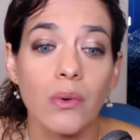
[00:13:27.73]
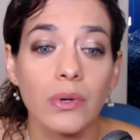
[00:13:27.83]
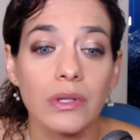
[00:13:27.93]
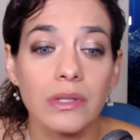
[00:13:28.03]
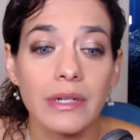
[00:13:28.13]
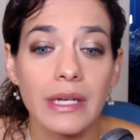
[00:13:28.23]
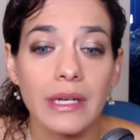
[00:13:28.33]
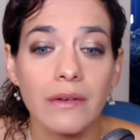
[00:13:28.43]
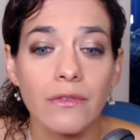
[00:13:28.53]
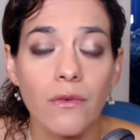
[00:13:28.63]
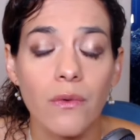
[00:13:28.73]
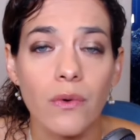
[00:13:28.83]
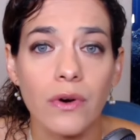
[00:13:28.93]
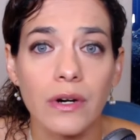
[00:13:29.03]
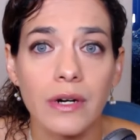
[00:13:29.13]
We're looking
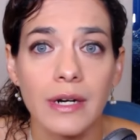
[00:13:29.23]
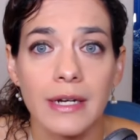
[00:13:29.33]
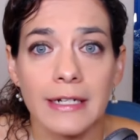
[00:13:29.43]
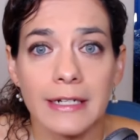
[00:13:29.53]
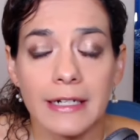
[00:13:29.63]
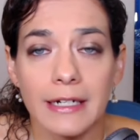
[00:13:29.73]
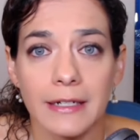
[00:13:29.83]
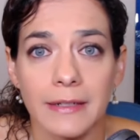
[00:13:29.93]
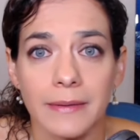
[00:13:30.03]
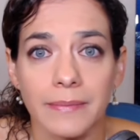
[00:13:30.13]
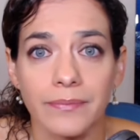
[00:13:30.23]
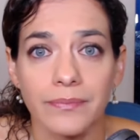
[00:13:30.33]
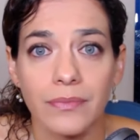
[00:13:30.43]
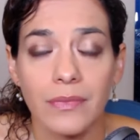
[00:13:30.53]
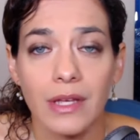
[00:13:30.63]
for,
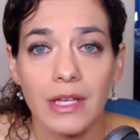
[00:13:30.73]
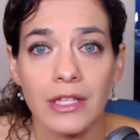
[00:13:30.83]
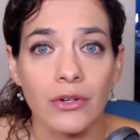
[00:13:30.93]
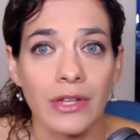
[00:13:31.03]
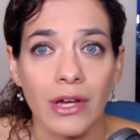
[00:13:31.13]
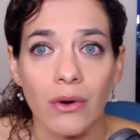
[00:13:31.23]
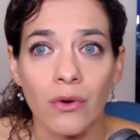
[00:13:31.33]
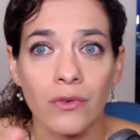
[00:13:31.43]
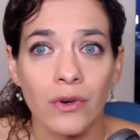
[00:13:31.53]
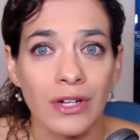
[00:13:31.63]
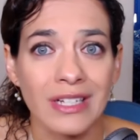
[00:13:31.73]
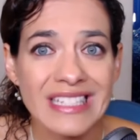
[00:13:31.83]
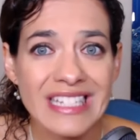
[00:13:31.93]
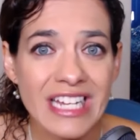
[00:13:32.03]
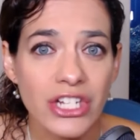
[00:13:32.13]
the overall
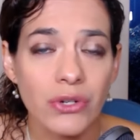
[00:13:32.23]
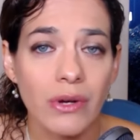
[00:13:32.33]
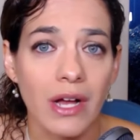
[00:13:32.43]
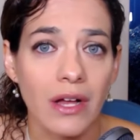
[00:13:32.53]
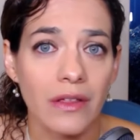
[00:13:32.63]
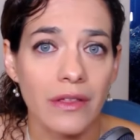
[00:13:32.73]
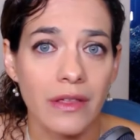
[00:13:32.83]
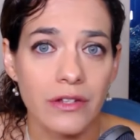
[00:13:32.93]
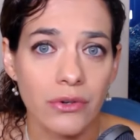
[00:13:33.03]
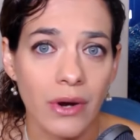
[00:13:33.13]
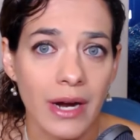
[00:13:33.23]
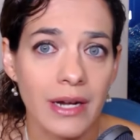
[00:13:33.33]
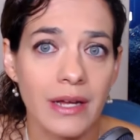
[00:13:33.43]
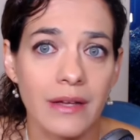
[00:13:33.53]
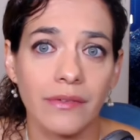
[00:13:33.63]
tissue health,
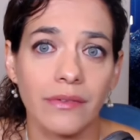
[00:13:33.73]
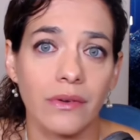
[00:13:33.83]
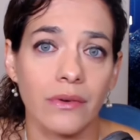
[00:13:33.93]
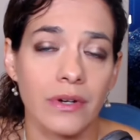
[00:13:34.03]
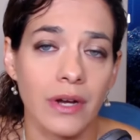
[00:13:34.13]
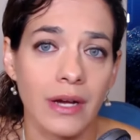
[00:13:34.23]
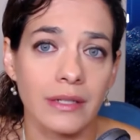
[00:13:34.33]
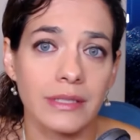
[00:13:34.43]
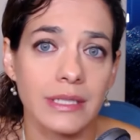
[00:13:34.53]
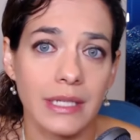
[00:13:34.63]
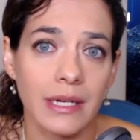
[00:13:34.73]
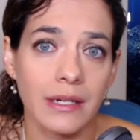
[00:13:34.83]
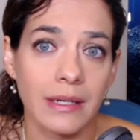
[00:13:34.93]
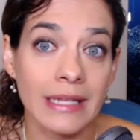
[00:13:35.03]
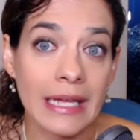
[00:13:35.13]
dryness or not
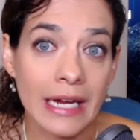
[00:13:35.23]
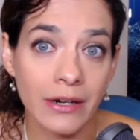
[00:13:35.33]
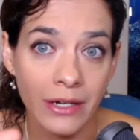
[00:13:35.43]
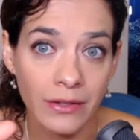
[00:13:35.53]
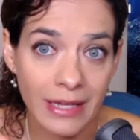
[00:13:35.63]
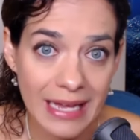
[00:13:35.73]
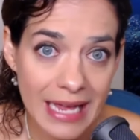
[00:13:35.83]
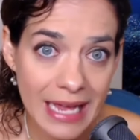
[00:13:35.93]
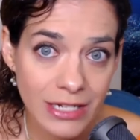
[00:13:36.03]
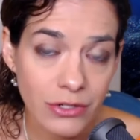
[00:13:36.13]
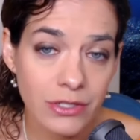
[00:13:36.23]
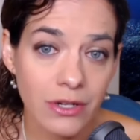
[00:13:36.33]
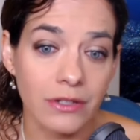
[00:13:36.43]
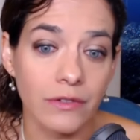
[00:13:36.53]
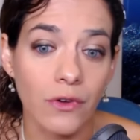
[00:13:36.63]
in the area on the entrance
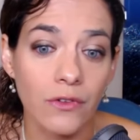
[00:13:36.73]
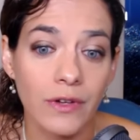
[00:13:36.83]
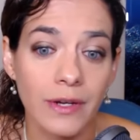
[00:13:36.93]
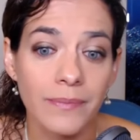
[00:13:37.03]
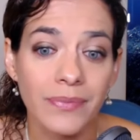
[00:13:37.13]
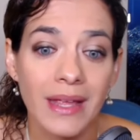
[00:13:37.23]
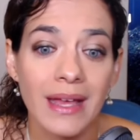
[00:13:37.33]
called the vulva.